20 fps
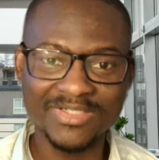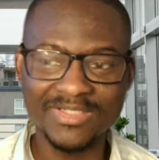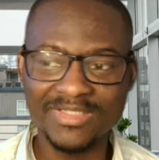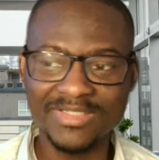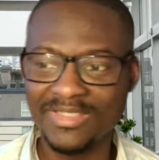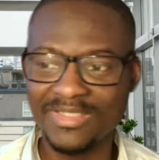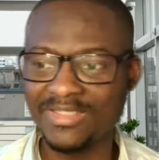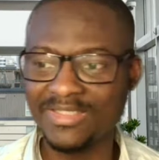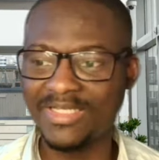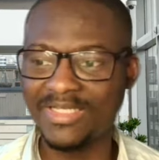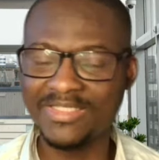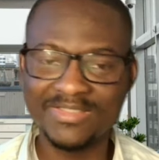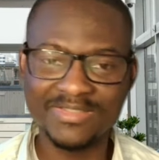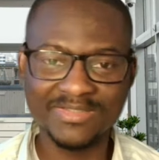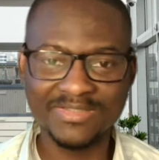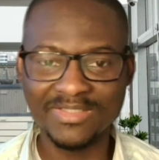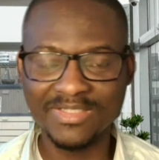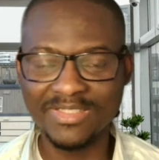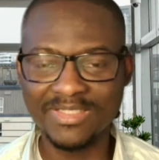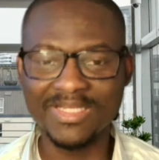
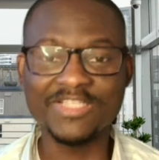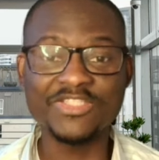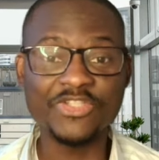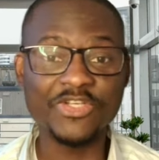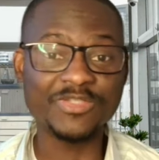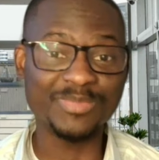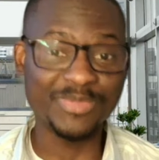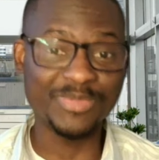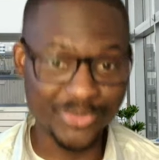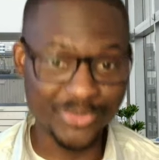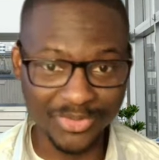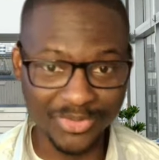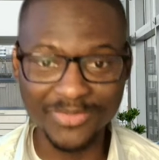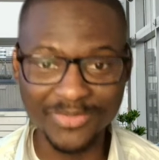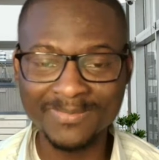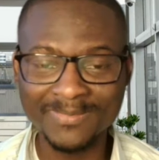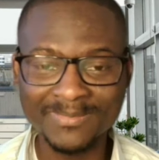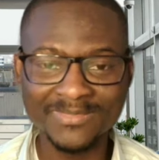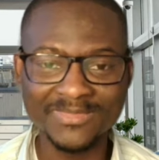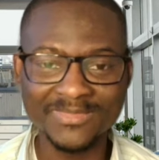let's just be
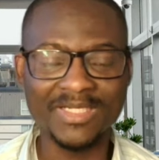sure.